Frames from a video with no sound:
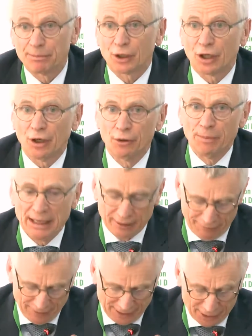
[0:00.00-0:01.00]

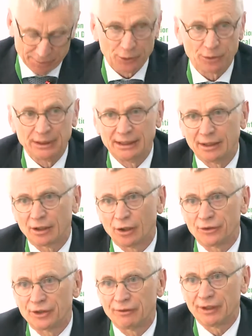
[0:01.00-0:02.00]
co-benefits between the
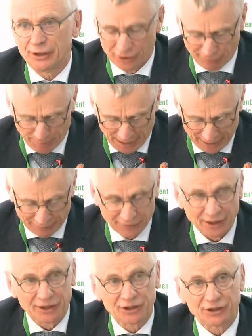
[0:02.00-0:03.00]
conservation of
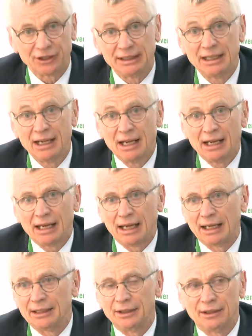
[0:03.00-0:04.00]
biodiversity
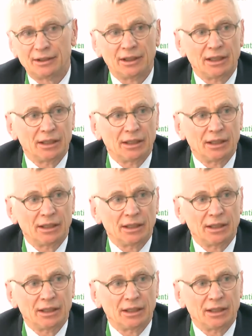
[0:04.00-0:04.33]
and